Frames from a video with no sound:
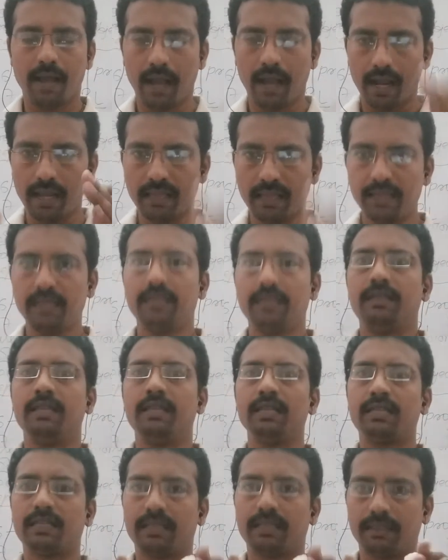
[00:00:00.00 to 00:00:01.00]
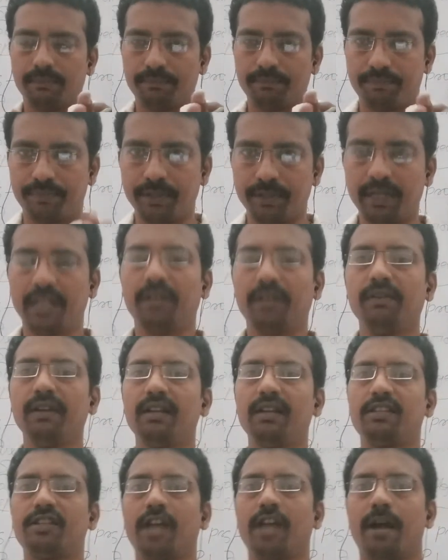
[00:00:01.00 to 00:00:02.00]
In this
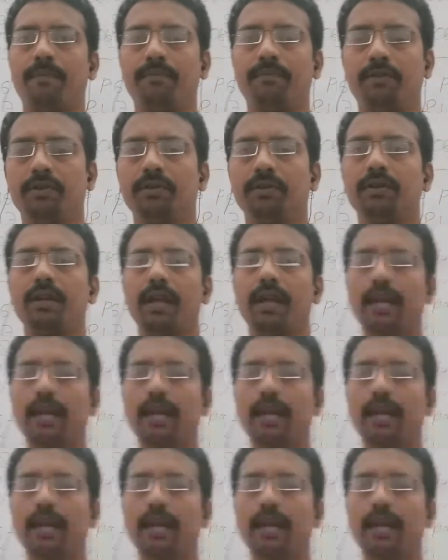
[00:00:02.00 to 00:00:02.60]
particular chapter,